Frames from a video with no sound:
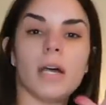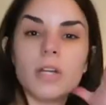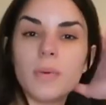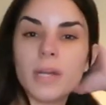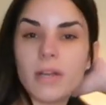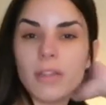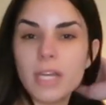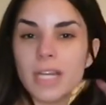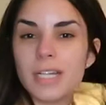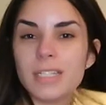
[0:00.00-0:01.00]
underwear
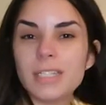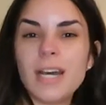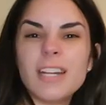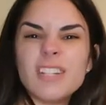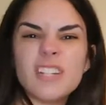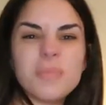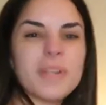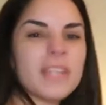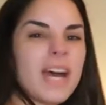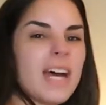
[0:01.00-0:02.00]
thing. I don't know
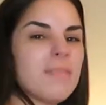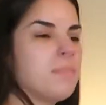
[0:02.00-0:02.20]
about that,